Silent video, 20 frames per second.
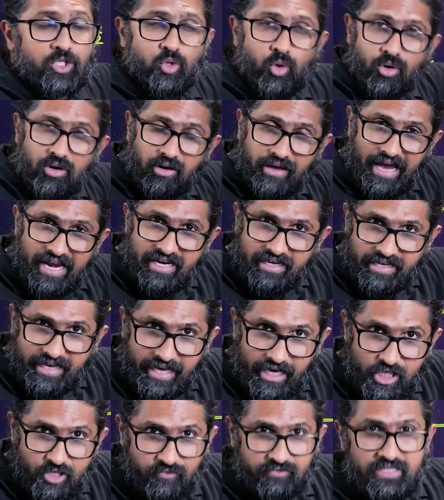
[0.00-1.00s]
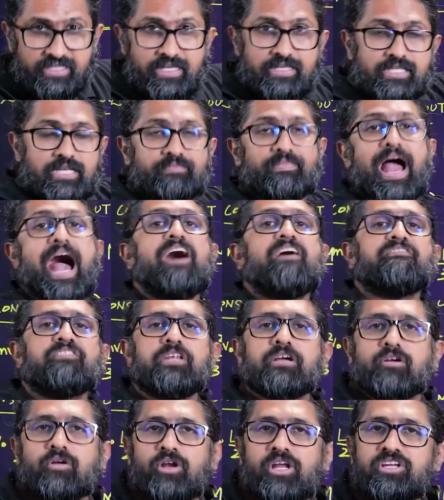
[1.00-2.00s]
the total kinetic energy of the system after
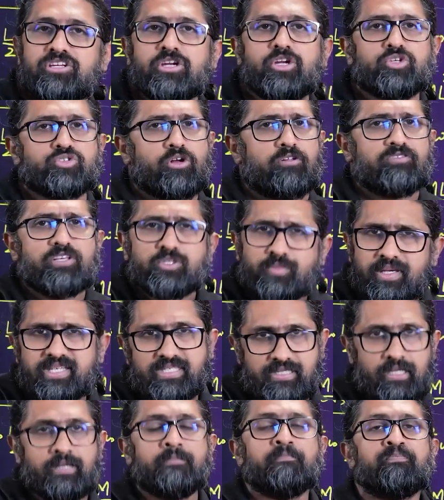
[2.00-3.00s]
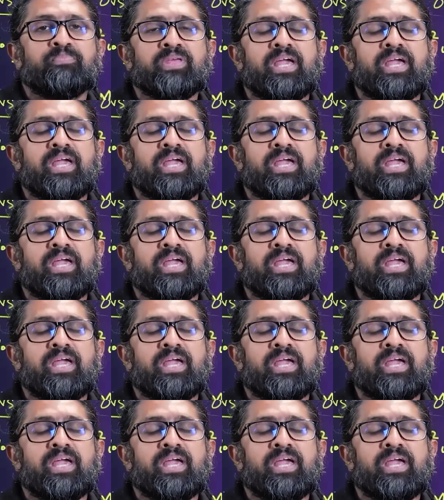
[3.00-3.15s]
collision to solve this question.